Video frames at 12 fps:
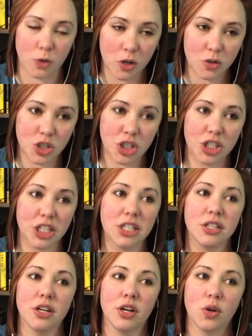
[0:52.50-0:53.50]
journey,
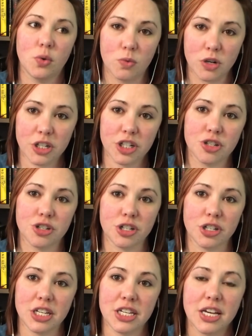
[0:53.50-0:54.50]
warrior
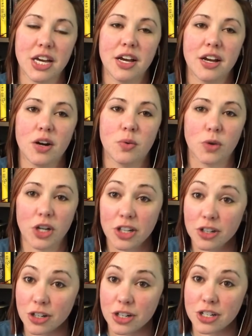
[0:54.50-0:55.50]
journey, royal
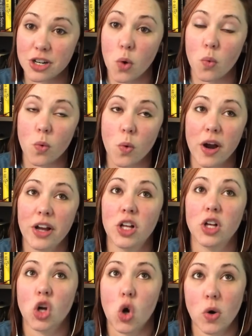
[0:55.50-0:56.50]

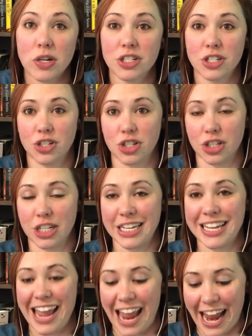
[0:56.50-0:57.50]
court journey,
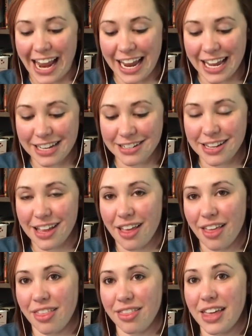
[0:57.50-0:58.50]
and
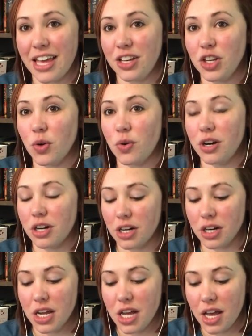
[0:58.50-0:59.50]
then
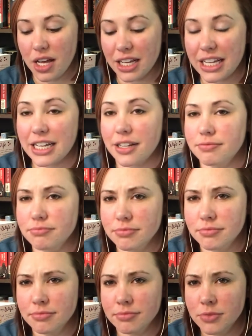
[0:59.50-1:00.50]
your
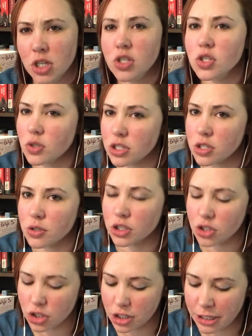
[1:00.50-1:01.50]
sorcerer
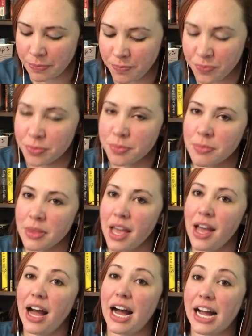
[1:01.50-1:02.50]
journey.
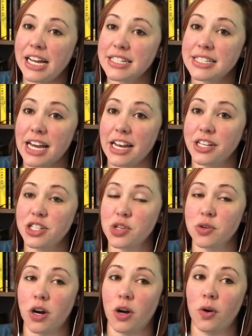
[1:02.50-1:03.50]
I decided to
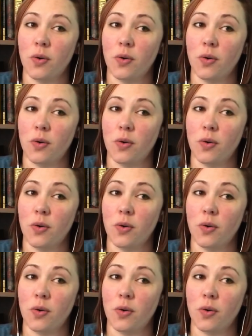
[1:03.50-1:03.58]
go